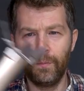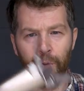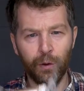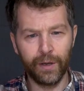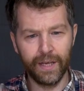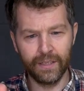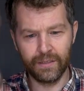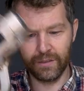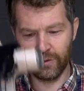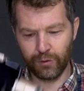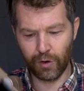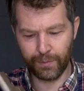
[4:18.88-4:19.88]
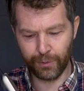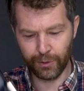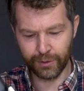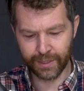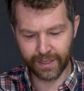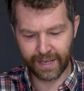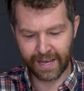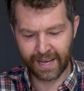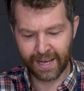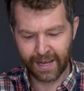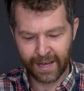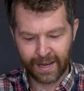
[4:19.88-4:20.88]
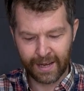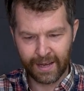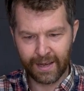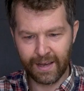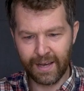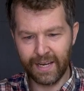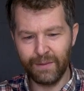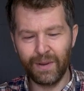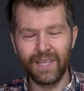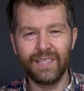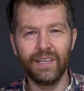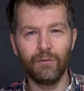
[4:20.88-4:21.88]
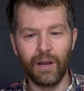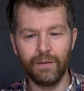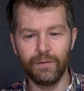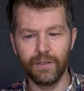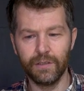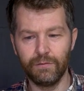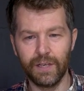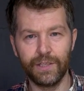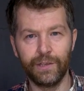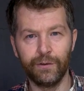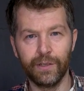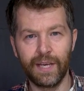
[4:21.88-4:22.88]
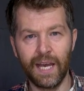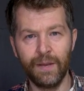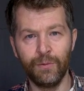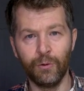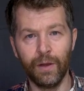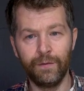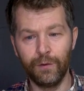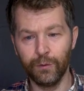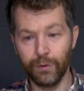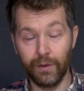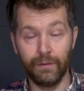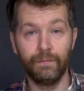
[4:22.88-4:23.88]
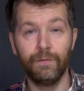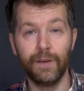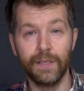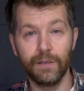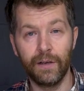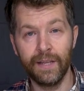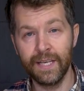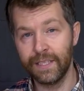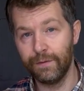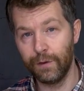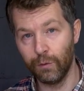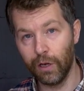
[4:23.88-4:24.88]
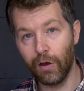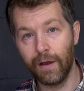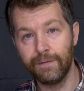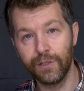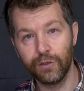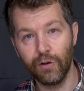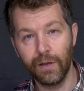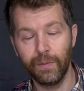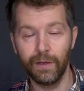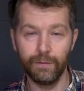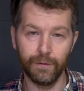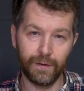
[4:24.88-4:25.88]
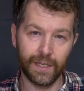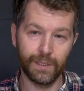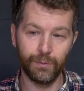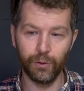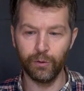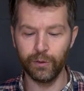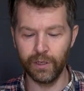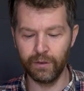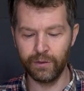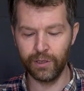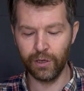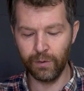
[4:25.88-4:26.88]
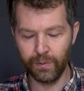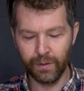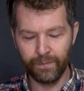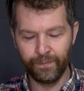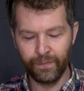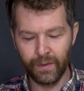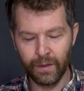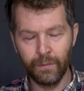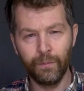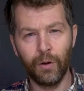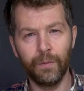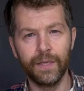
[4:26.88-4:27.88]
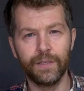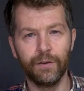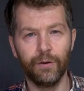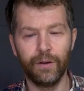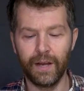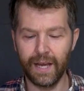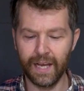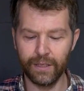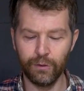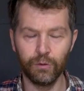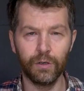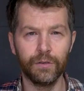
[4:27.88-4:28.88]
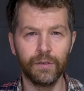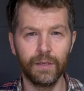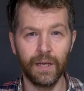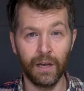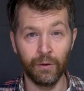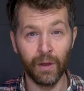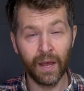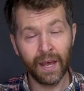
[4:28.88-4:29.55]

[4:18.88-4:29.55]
pocket tripod there, and it makes it great for just resting on a table if you're doing things like this. If you were live streaming for Facebook or YouTube, pop this on and you're good to go.